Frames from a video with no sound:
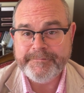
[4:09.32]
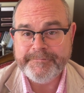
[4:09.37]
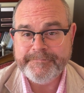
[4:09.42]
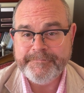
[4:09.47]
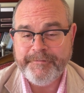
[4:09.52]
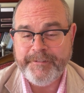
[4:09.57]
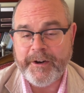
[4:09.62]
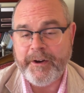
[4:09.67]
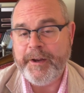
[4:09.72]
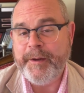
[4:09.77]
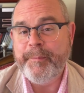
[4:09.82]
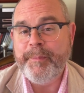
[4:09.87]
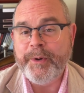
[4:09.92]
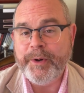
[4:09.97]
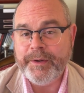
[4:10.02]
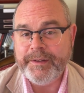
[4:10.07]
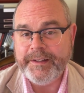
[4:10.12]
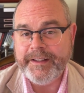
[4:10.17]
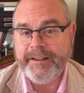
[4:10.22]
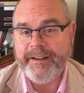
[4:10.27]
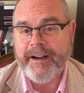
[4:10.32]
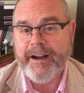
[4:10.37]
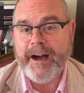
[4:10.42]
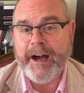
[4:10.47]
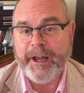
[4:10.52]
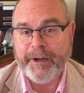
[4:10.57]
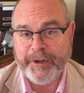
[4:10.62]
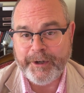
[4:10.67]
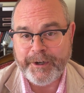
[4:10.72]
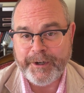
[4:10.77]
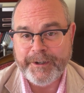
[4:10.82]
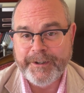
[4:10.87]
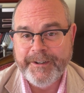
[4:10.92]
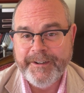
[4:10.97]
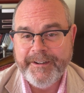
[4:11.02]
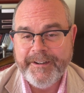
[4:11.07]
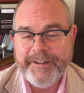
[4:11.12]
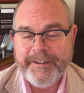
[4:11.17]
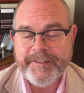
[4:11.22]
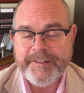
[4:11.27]
very importantly honor
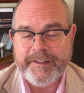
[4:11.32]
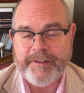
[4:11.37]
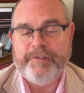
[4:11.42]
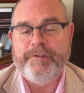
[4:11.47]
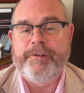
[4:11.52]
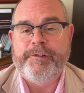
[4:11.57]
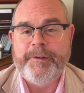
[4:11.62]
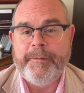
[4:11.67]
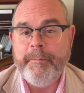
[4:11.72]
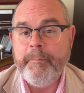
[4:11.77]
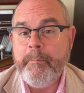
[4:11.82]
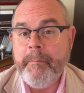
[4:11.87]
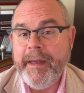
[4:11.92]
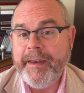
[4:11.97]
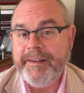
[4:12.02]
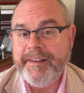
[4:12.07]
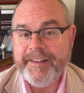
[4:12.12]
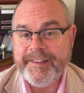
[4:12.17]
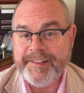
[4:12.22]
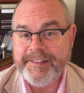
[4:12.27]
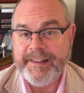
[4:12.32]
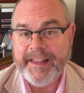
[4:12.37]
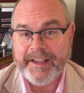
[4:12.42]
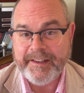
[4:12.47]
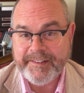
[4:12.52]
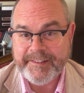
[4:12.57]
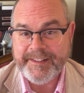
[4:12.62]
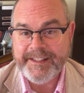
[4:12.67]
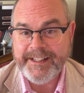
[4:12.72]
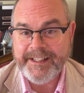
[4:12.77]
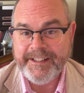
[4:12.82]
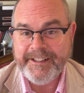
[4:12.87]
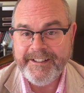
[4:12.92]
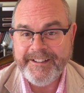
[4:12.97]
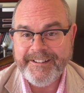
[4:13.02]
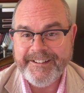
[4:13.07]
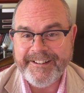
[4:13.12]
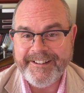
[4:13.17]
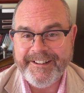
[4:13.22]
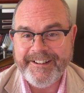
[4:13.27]
such a tremendous legacy
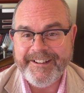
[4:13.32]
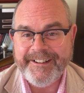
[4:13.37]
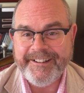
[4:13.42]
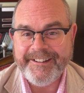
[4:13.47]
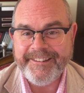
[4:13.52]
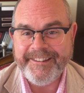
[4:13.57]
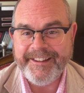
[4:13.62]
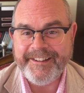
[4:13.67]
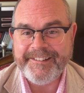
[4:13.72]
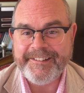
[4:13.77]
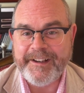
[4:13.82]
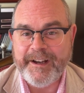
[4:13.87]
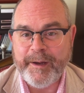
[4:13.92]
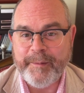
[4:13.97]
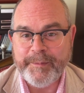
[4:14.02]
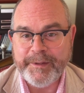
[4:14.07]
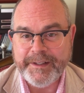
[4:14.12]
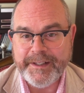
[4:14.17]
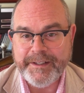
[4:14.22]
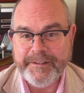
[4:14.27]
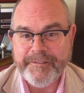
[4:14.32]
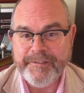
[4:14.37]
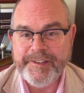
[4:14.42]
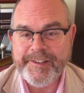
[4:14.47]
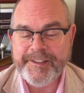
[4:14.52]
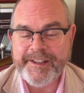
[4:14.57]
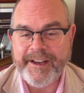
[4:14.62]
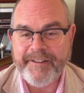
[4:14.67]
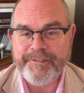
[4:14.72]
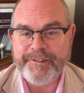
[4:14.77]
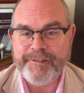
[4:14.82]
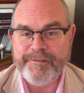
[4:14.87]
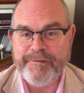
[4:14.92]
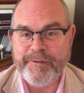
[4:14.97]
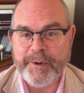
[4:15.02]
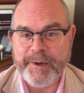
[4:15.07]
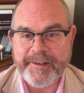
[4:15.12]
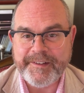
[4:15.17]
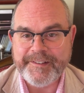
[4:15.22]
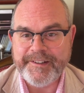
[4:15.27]
that Tom leaves after
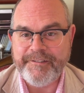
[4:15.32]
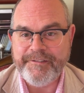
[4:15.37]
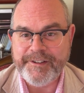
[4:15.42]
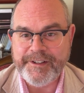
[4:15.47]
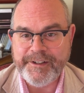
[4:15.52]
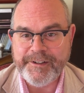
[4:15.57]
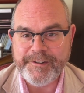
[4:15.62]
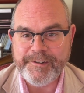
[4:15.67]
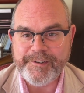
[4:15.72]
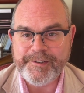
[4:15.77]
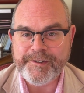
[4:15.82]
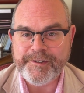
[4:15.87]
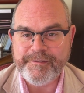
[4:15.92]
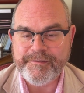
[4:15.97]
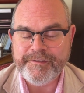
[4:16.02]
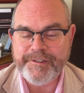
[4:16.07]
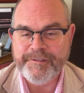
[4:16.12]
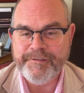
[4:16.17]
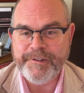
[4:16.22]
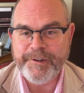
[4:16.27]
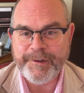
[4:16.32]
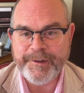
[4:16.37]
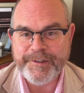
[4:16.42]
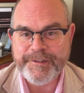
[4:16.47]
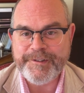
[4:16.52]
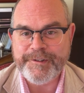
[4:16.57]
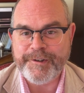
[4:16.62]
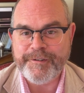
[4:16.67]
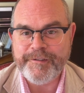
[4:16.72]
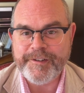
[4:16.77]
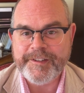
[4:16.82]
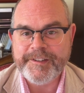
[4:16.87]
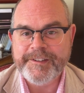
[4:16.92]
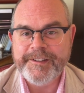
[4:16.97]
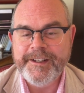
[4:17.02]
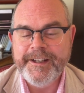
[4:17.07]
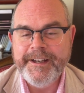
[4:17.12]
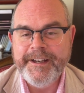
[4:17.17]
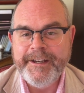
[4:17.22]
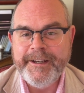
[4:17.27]
47 years of devoted service.
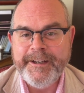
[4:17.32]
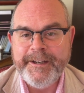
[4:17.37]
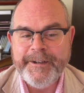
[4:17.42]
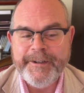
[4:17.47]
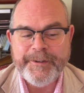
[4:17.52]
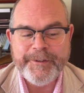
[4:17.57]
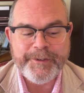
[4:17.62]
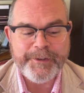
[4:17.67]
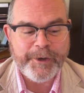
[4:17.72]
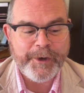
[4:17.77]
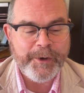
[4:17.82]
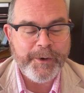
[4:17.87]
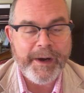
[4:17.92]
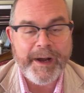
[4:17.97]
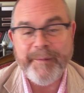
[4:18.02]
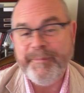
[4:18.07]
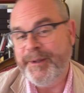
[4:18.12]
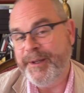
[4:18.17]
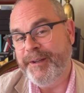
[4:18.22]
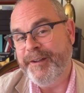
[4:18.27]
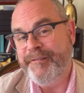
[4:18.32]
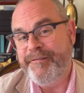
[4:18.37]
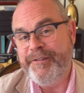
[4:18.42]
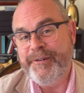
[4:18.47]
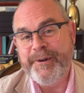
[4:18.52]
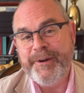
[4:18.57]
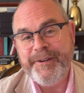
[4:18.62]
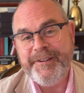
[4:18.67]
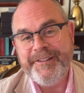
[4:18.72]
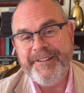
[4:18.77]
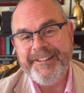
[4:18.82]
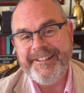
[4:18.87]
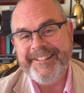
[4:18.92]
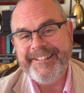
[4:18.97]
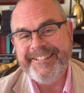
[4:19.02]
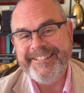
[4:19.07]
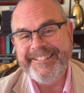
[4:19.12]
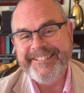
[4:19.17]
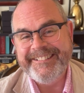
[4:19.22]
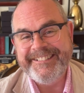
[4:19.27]
So I'm looking forward
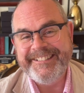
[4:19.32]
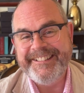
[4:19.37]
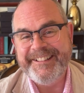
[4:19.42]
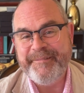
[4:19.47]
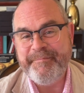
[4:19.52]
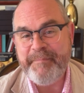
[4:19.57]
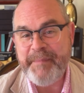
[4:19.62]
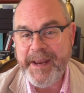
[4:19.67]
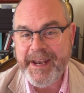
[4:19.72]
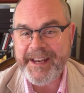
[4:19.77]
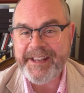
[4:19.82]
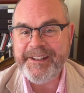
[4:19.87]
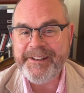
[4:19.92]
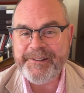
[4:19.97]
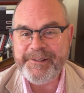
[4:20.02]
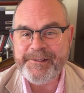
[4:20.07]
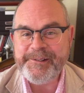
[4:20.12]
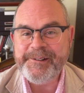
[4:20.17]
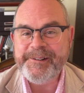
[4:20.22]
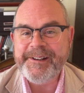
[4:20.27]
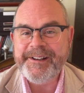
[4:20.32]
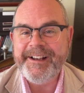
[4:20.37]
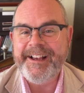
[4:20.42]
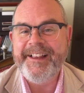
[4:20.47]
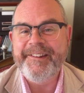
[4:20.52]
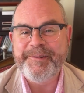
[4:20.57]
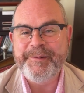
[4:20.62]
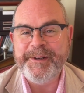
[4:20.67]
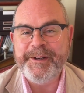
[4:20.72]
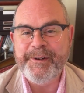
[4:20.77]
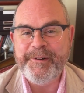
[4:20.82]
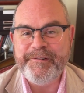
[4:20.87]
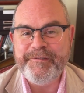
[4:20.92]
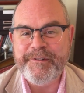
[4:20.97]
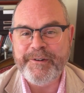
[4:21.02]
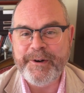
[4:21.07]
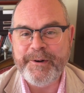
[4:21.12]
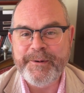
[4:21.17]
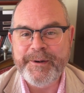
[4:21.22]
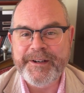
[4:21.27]
to meeting you as we go
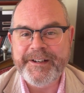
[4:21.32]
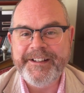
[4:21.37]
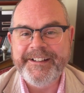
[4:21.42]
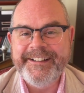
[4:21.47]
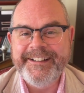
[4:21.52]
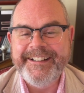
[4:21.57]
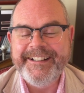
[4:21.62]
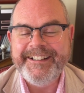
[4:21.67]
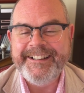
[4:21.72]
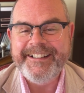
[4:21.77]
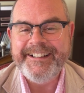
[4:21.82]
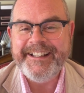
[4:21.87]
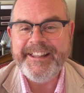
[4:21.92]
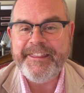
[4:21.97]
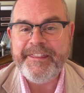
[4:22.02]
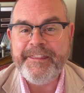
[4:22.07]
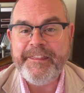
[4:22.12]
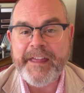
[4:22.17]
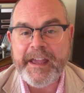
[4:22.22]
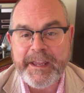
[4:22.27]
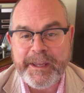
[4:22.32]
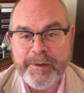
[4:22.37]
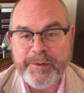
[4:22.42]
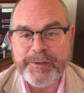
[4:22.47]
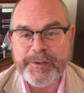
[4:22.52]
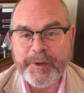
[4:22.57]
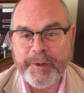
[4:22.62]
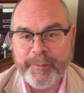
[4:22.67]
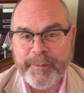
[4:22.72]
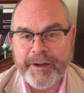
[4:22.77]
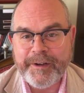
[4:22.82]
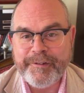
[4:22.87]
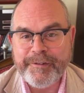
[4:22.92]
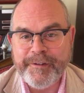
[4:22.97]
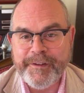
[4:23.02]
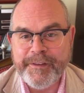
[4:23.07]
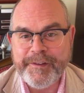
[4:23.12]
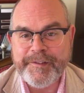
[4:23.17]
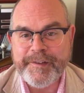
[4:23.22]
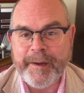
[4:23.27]
forward. Thank you so much
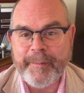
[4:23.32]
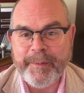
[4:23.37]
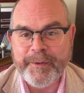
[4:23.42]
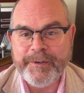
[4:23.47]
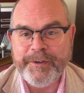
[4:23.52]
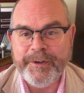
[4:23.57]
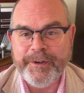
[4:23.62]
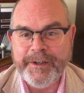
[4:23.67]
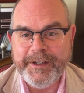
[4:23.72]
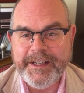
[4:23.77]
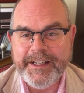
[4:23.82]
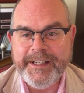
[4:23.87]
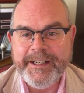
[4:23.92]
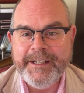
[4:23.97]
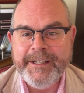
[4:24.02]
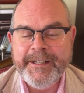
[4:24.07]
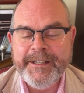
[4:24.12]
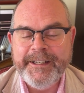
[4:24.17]
for this opportunity,